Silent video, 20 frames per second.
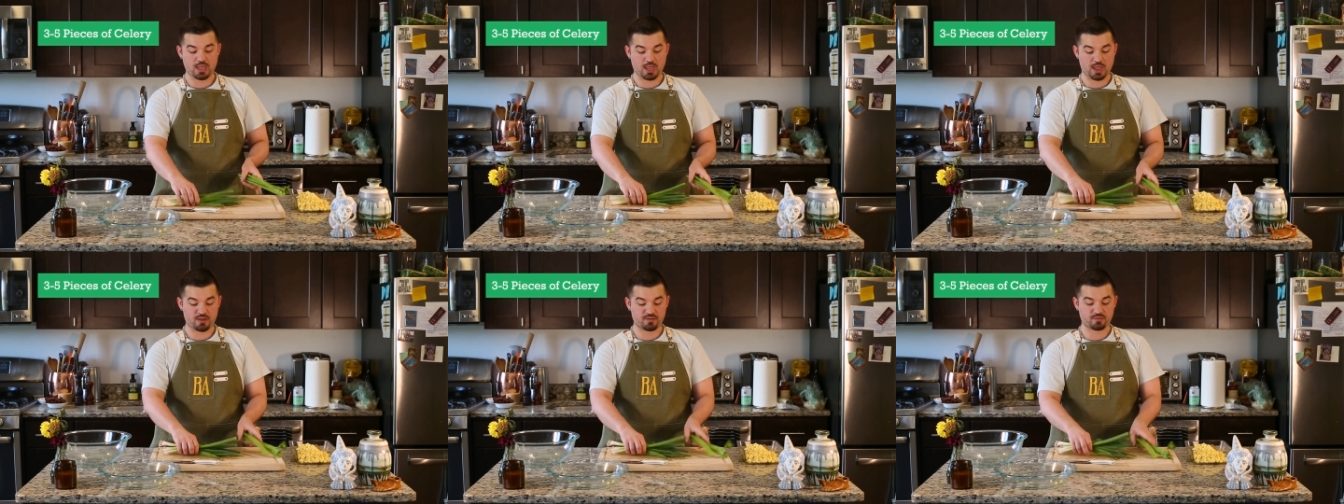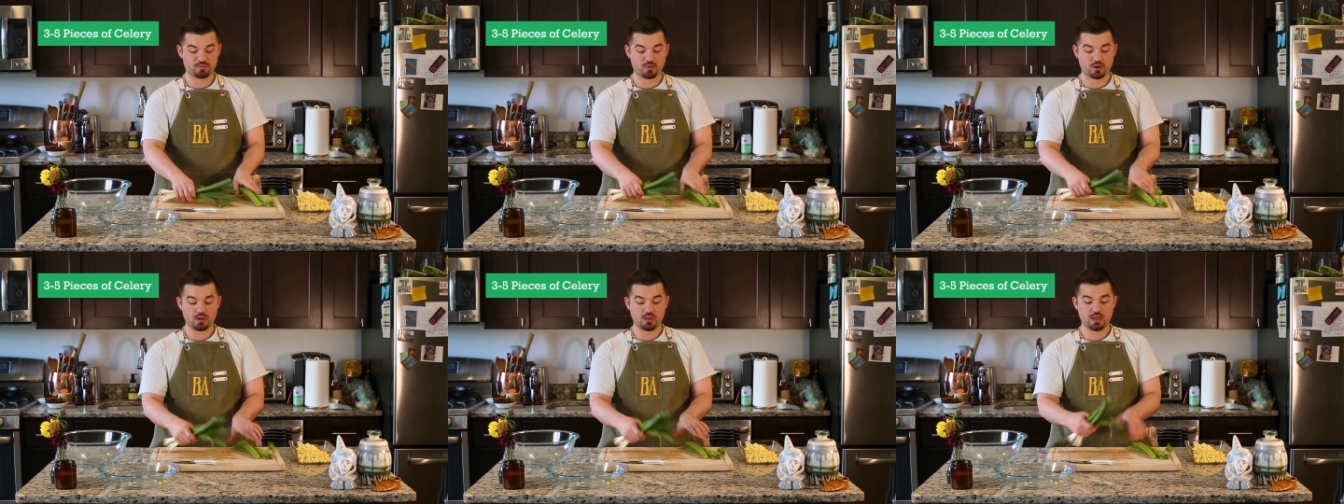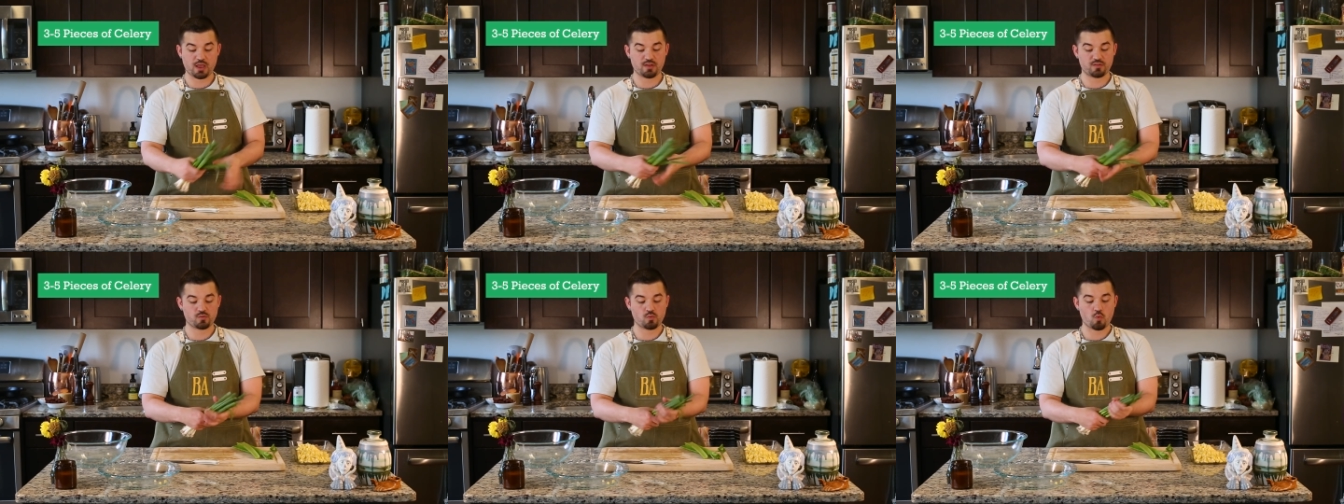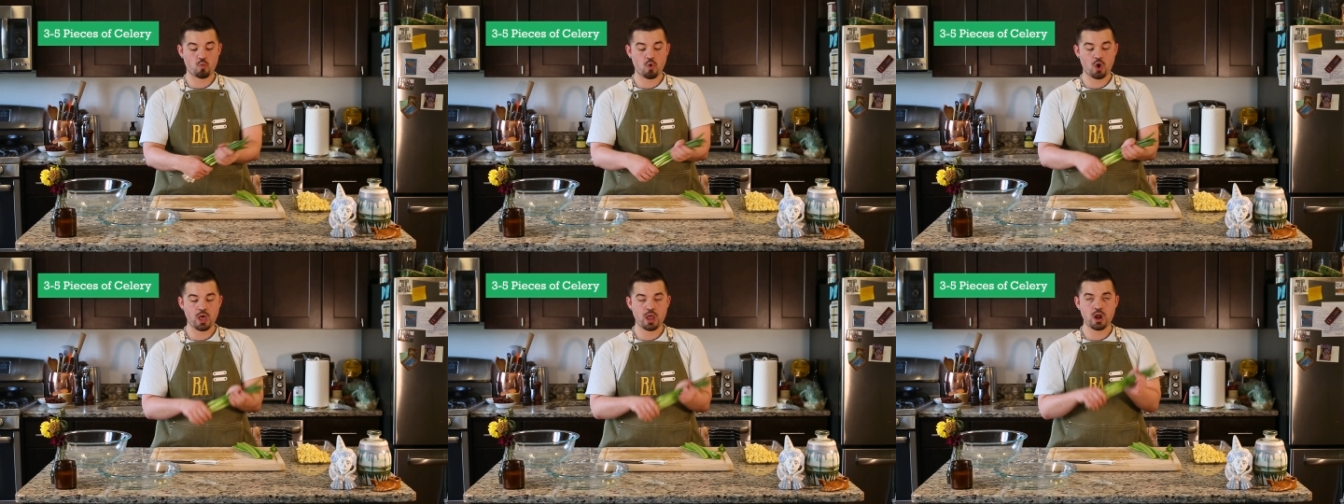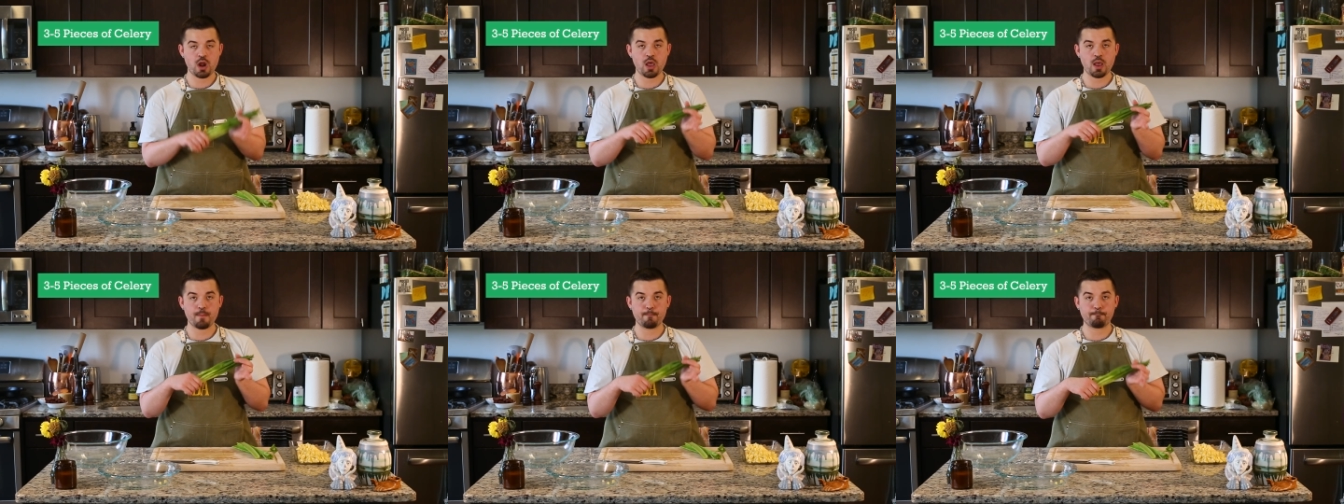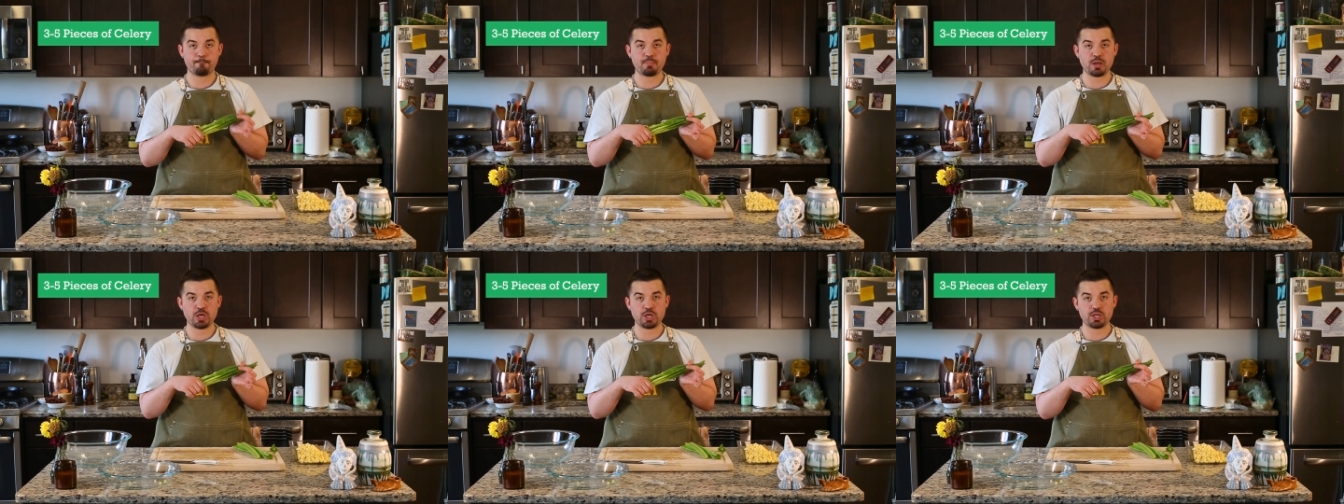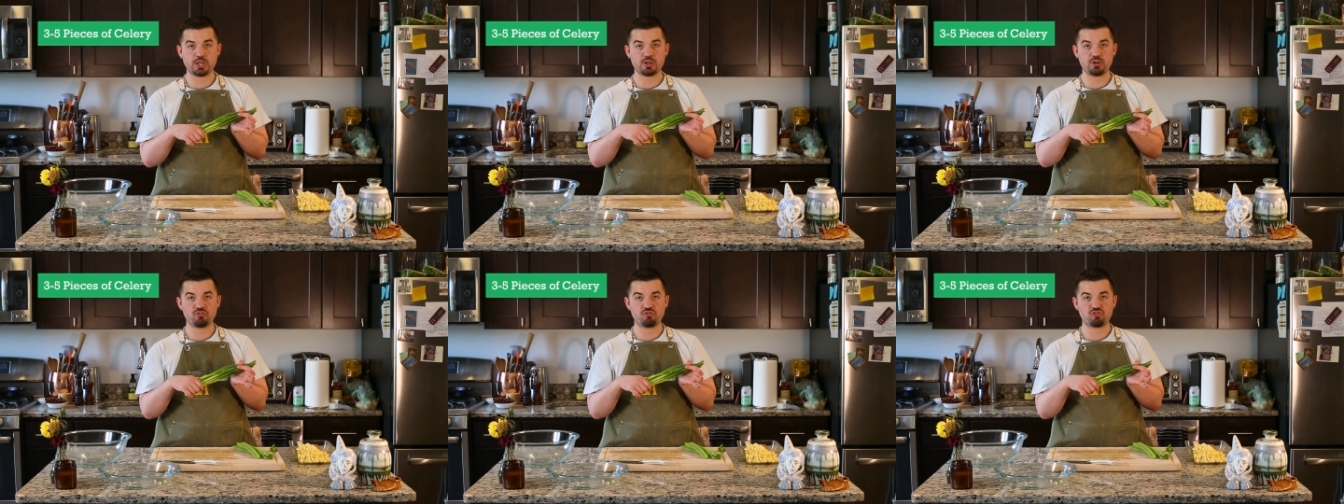as well as one
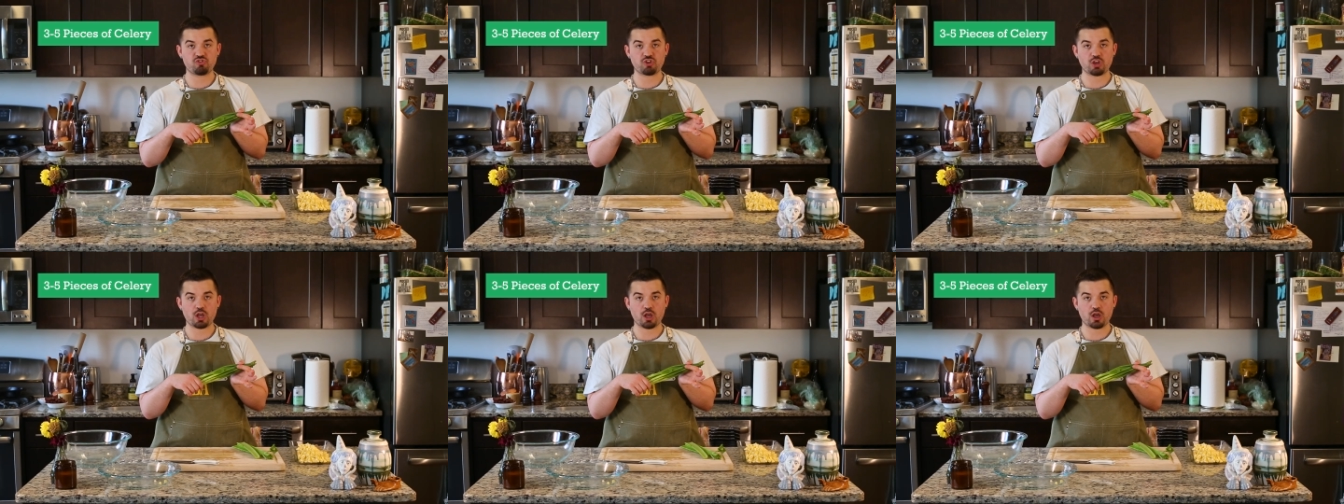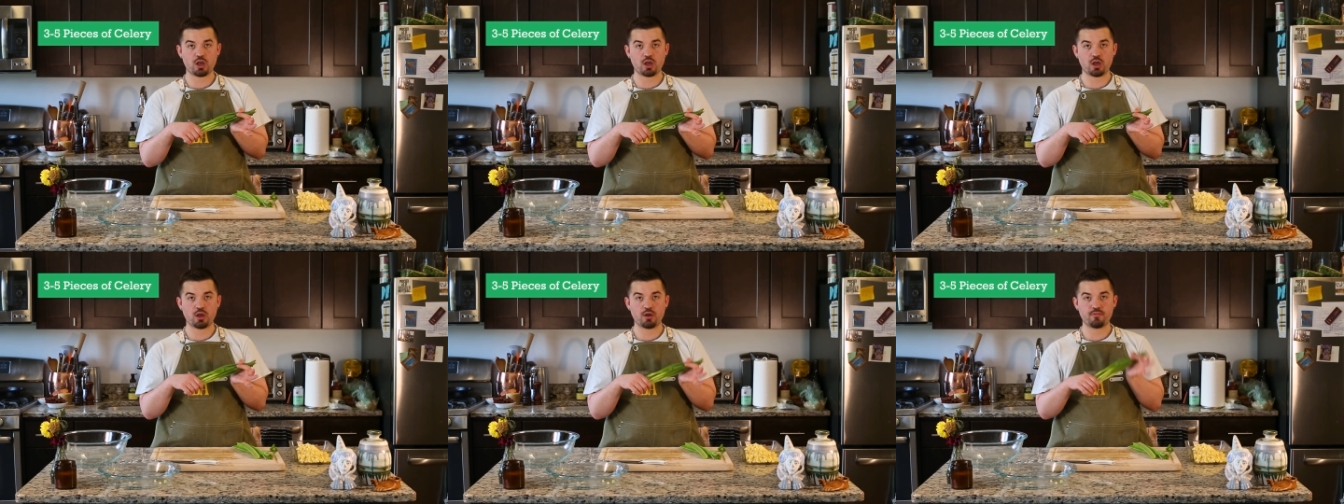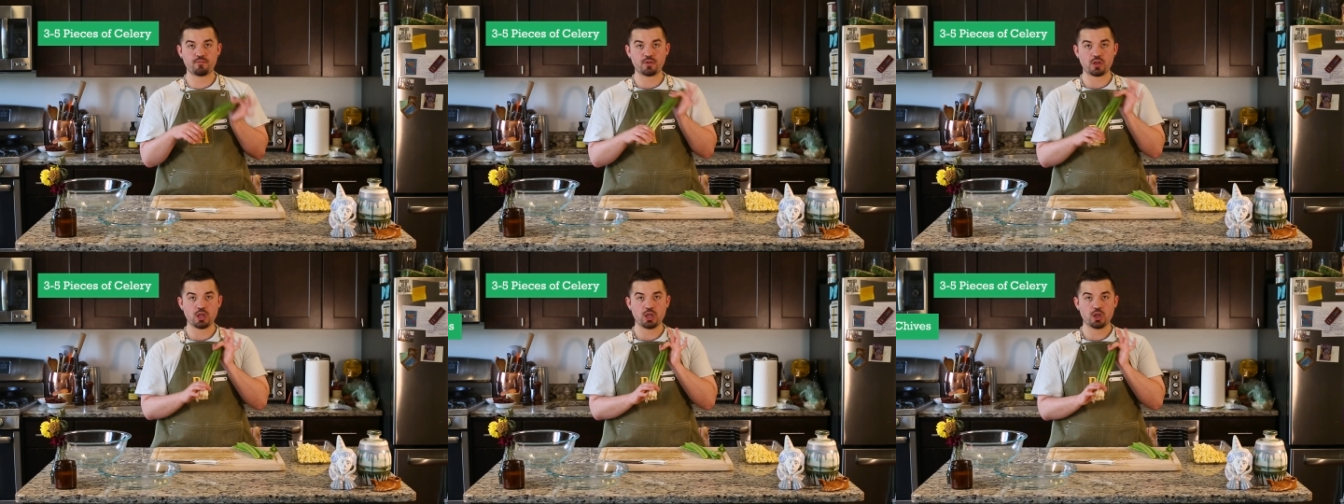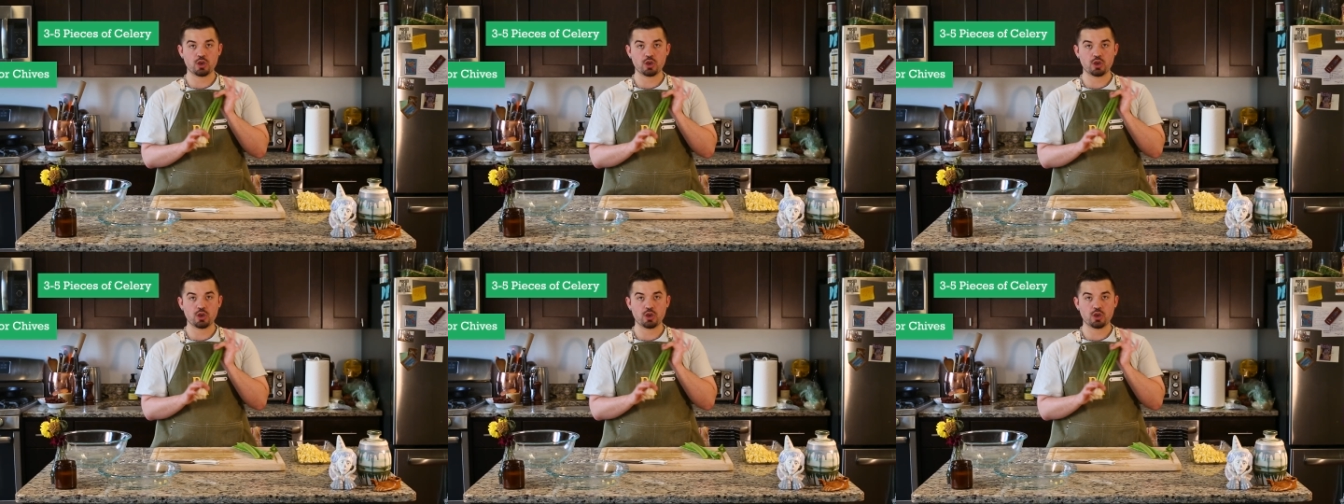bunch of